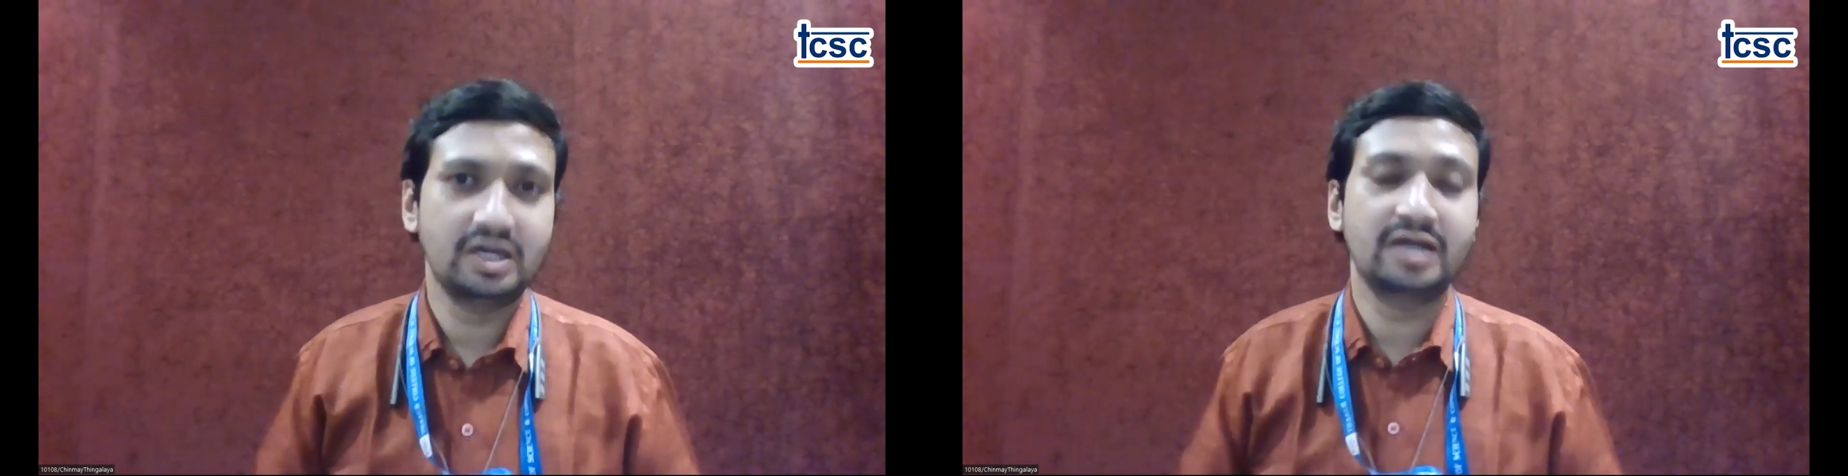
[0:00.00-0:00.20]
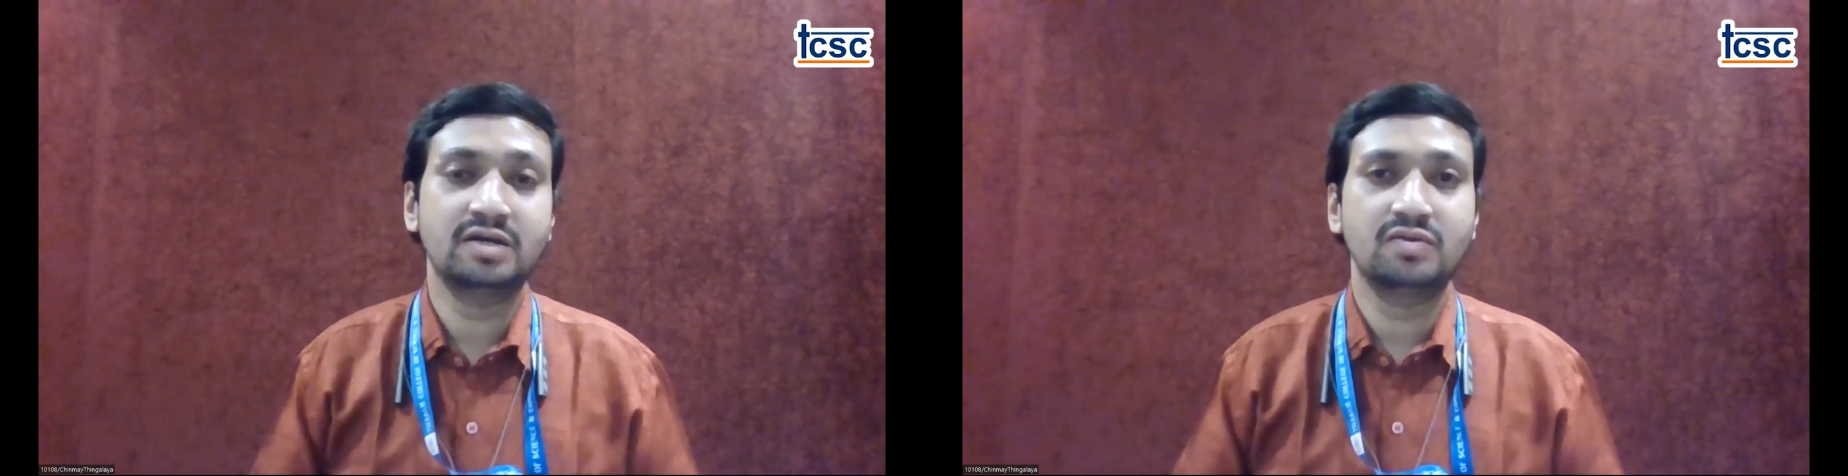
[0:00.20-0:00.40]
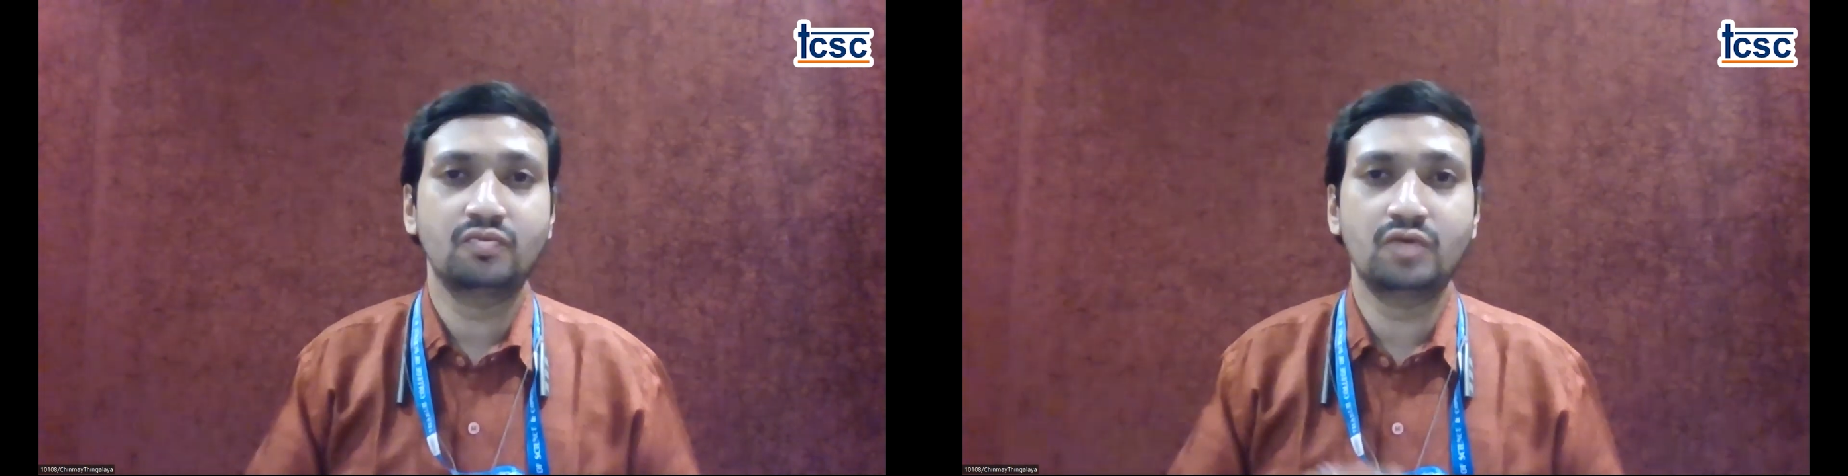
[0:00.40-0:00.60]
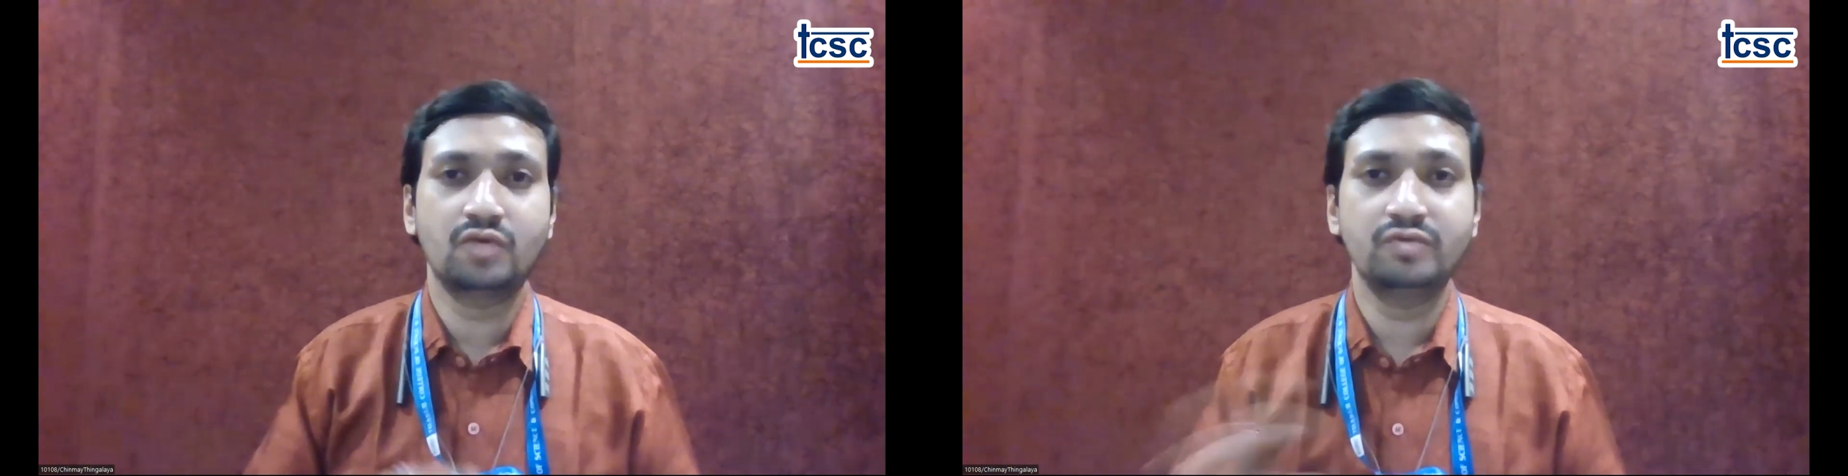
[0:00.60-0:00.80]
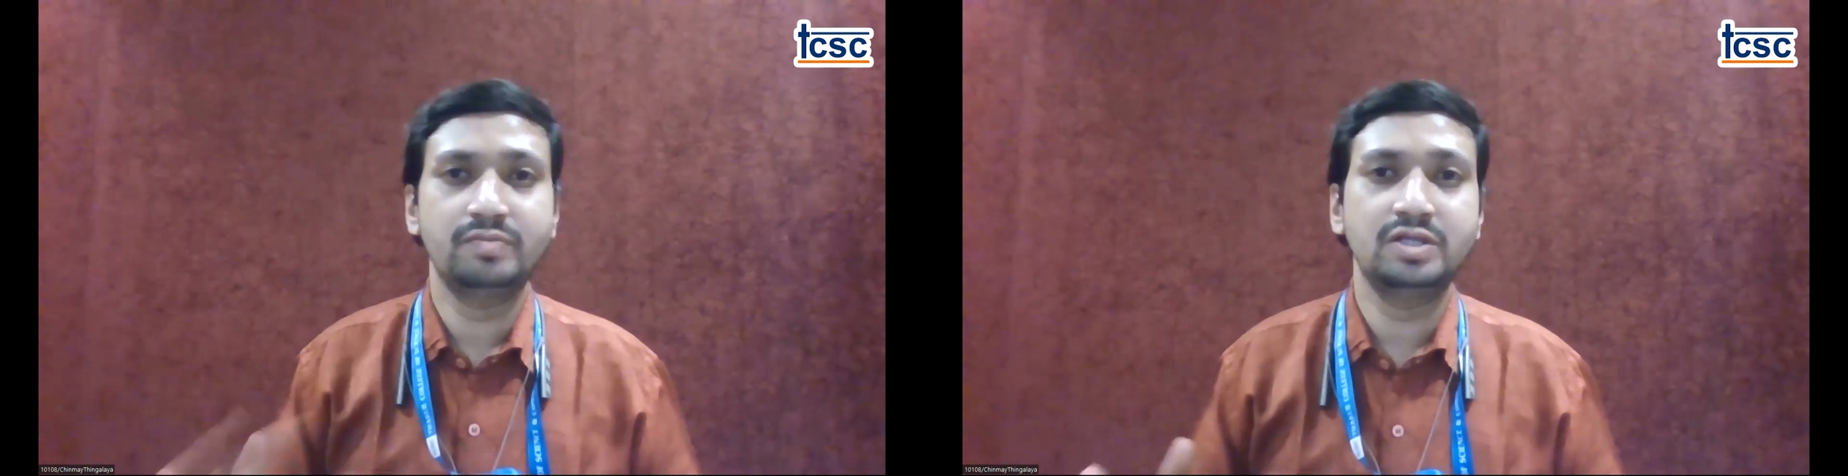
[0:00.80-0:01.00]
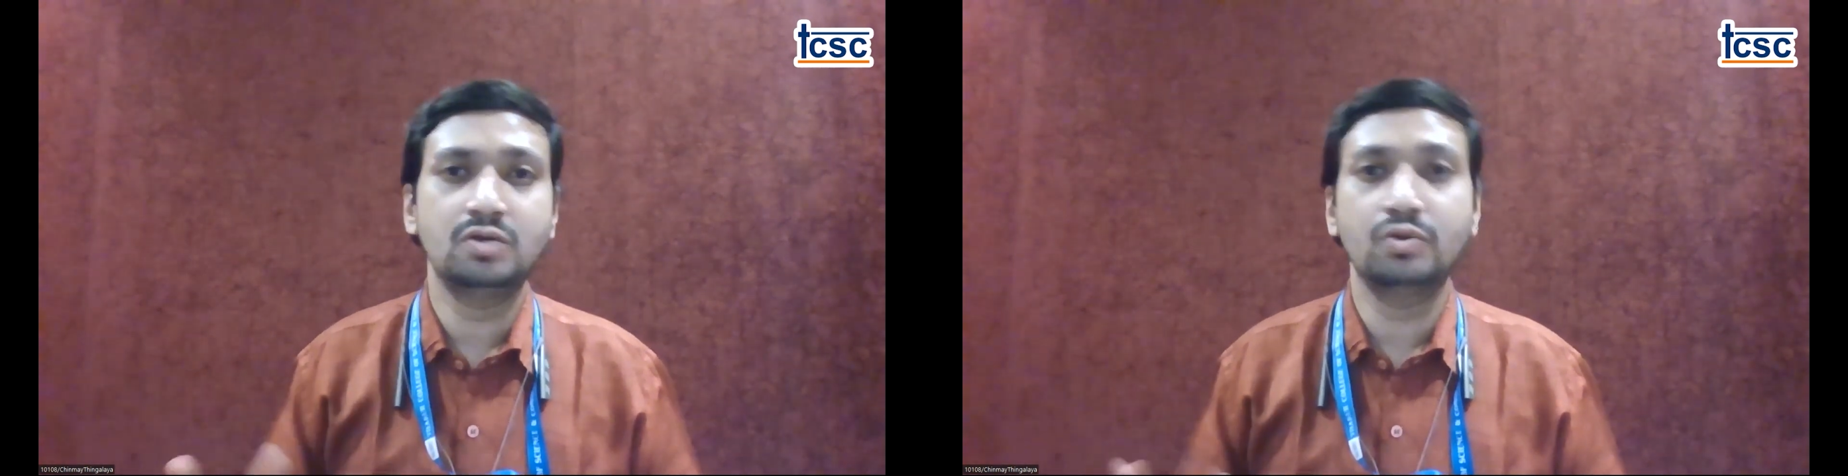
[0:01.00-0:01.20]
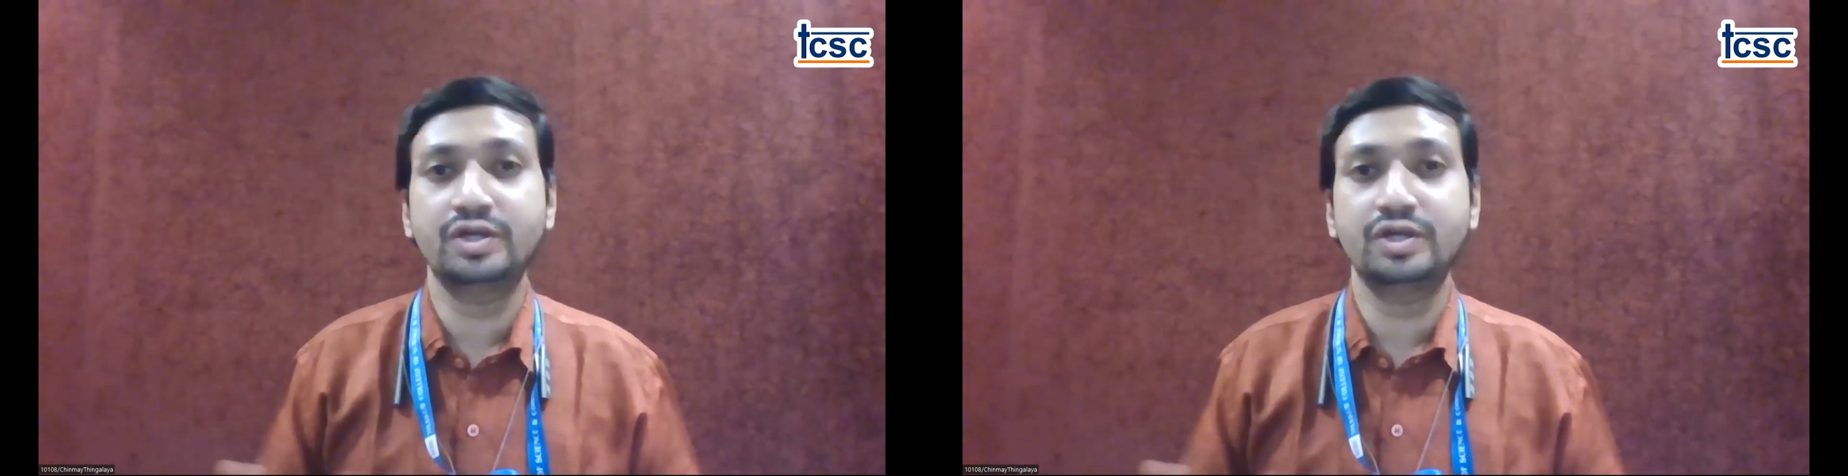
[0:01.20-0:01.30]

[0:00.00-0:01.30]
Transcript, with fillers: and what will be the